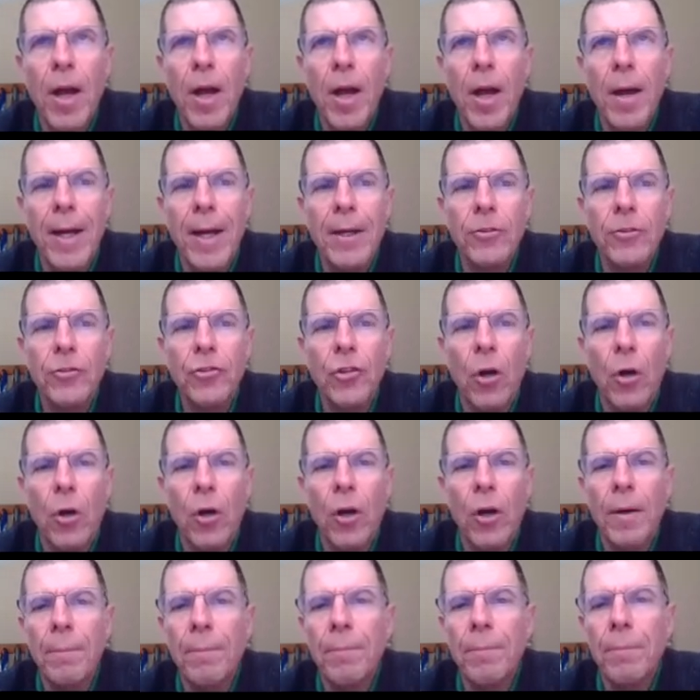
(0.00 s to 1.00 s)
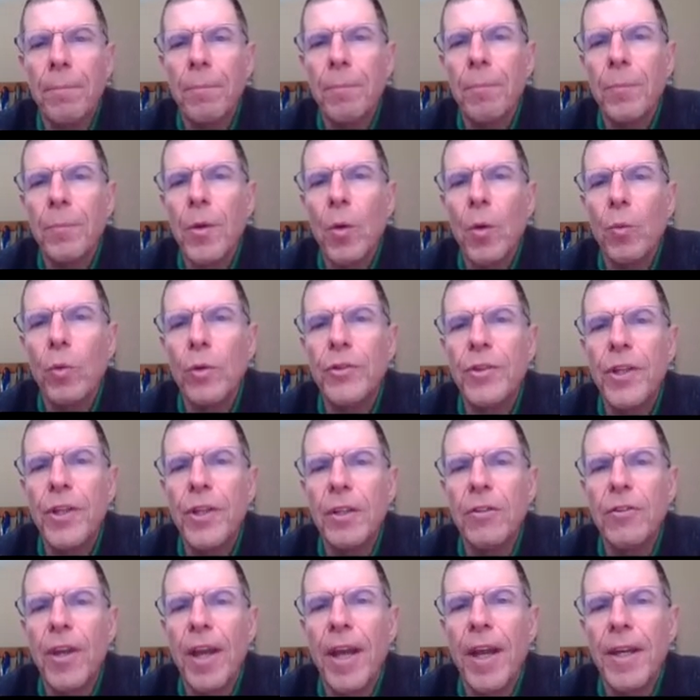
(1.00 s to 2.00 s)
amounts are, will
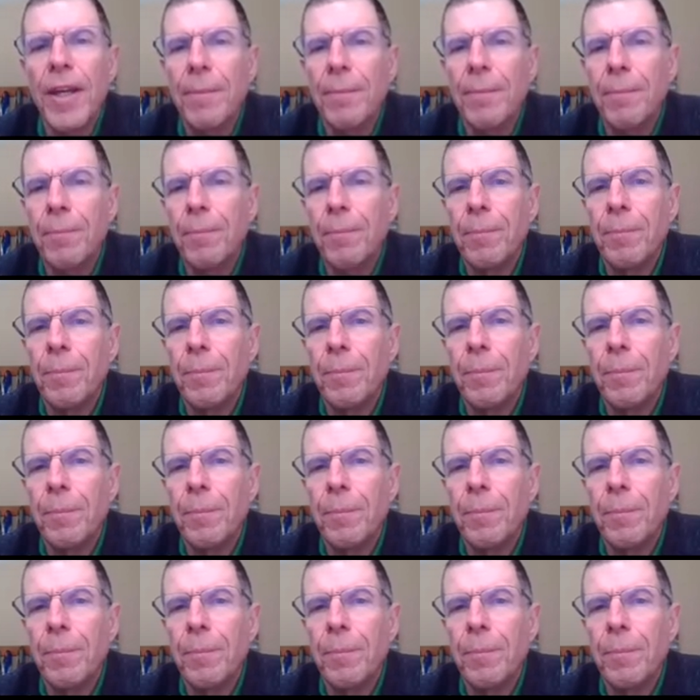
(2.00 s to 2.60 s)
dictate